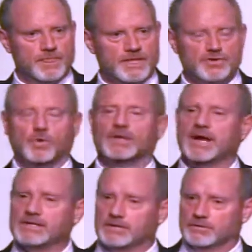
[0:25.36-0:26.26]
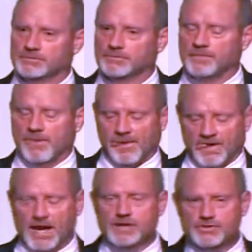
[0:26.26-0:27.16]
So what did I do?
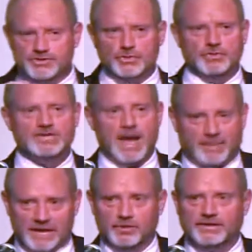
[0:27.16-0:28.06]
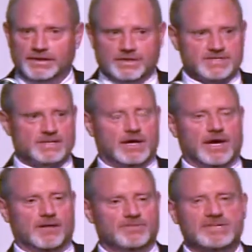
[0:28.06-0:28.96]
I understood what was happening. I looked at this
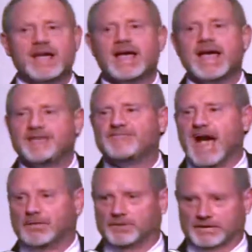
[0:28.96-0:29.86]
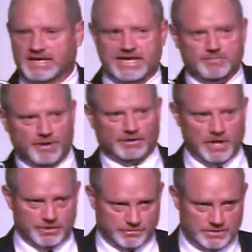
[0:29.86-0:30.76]
CIA fact book they keep on
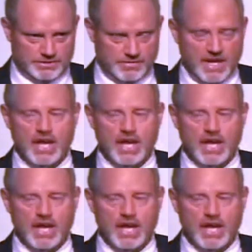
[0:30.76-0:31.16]
countries.